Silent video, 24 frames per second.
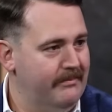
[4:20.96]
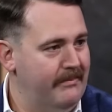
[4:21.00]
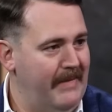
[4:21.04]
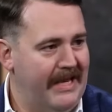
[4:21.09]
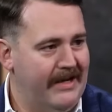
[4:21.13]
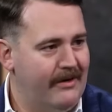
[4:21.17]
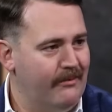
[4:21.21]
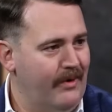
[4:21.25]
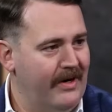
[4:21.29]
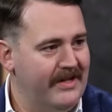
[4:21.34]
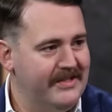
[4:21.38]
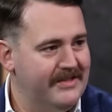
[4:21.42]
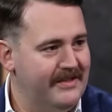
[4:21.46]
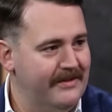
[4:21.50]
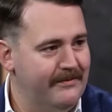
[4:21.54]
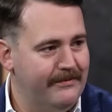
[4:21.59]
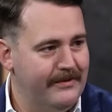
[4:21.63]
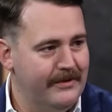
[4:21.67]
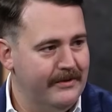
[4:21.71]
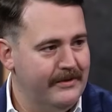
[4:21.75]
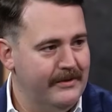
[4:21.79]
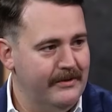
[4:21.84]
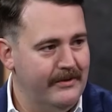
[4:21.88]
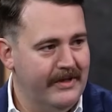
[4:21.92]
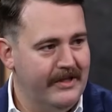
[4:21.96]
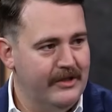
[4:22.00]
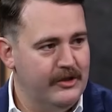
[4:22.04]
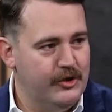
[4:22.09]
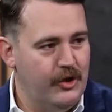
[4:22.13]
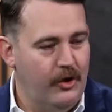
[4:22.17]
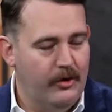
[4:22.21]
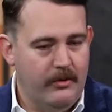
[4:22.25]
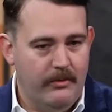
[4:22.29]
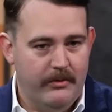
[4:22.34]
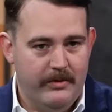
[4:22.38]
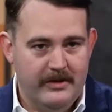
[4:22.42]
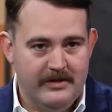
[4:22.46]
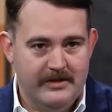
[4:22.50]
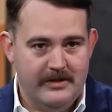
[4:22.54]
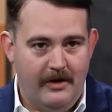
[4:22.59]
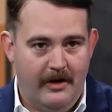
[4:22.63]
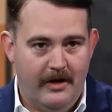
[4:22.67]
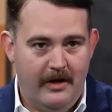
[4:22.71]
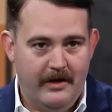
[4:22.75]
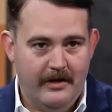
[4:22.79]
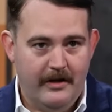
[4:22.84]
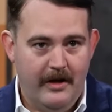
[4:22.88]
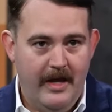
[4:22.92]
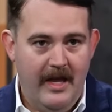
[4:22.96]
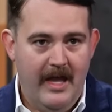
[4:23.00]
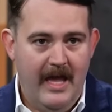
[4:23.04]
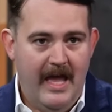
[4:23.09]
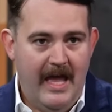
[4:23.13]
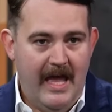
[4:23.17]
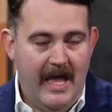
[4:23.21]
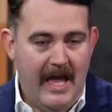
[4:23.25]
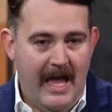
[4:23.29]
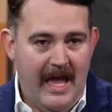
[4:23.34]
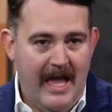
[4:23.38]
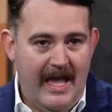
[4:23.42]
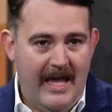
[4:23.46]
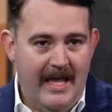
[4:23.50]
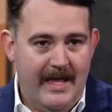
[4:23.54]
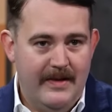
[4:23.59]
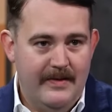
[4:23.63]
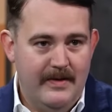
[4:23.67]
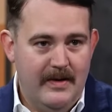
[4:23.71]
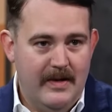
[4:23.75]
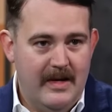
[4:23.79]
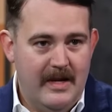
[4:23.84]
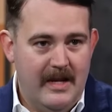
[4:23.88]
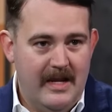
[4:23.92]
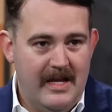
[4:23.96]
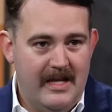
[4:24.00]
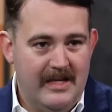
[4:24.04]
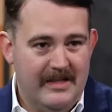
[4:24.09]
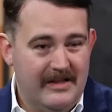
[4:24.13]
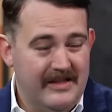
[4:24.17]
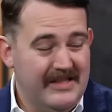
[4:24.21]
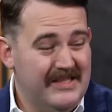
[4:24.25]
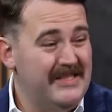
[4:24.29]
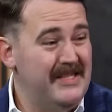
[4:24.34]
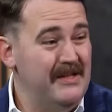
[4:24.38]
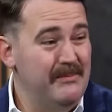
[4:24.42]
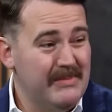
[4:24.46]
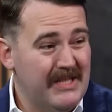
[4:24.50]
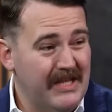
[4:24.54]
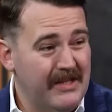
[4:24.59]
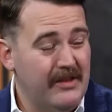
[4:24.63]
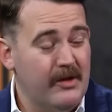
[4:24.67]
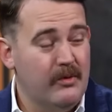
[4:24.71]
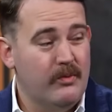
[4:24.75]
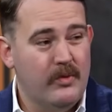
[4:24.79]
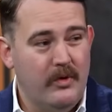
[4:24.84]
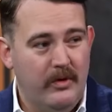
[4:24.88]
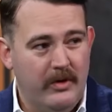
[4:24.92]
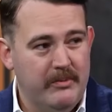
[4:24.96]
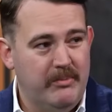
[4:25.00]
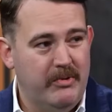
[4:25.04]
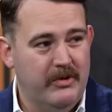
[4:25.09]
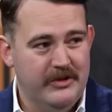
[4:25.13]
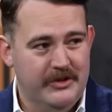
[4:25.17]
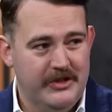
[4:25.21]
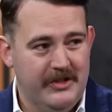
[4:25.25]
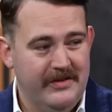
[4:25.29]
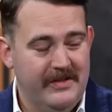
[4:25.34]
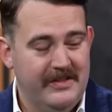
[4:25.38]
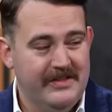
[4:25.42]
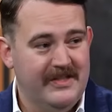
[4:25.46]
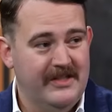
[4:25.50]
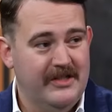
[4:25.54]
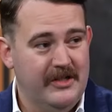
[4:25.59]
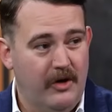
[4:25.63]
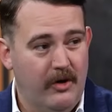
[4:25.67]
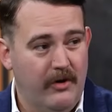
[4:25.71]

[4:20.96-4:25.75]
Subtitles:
man arrested for doing a joke with his dog. And it seems like they're really pushing this into